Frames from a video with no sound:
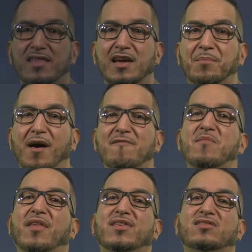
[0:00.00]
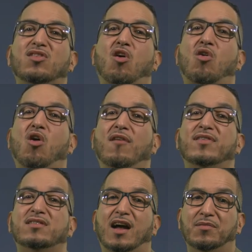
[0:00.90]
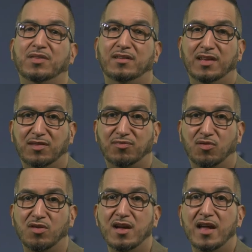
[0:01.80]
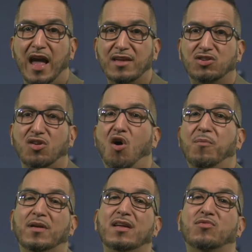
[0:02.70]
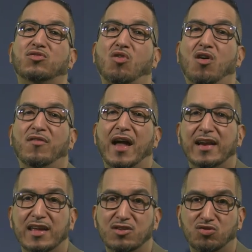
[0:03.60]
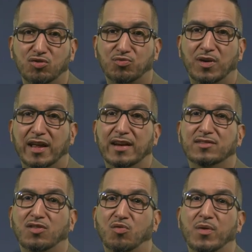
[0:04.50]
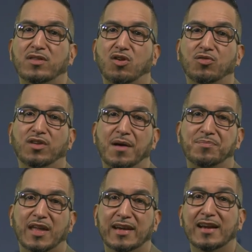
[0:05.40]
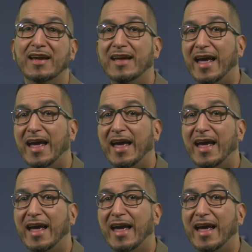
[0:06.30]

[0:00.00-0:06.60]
The above methods are oftentimes successful and should hopefully resolve any issues related to the Windows Update